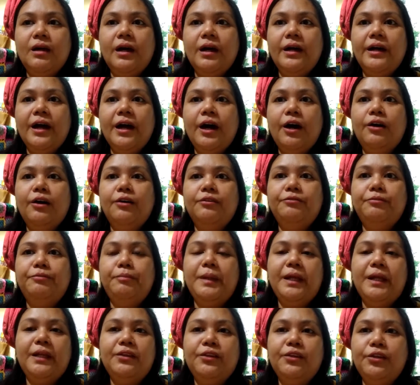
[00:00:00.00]
I have
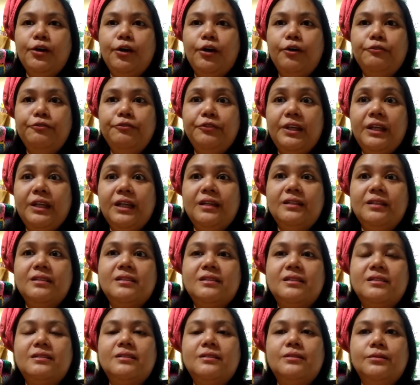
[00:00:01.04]
plenty of
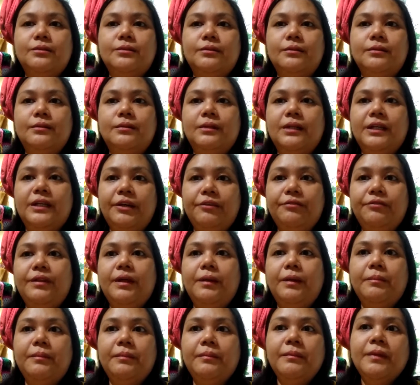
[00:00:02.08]
kids to give
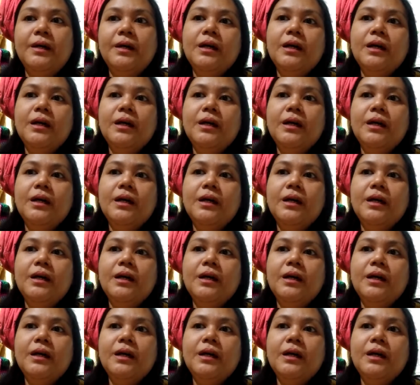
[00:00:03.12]
them.